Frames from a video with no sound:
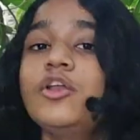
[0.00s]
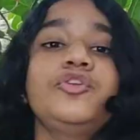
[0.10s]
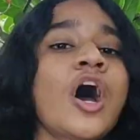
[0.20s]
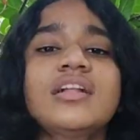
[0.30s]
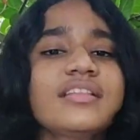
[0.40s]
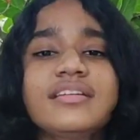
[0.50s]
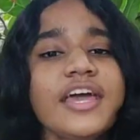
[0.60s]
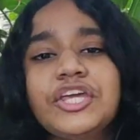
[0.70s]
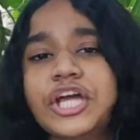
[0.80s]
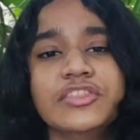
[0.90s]
Not the
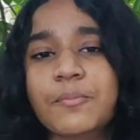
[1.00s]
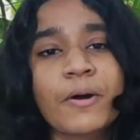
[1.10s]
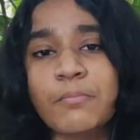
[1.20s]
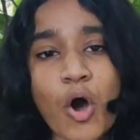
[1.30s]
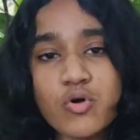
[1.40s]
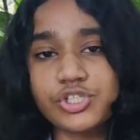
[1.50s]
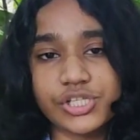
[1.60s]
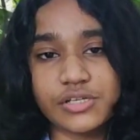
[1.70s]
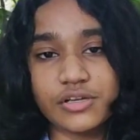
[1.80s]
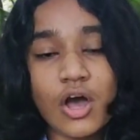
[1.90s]
day you get the
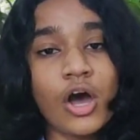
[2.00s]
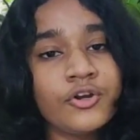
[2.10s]
promotion,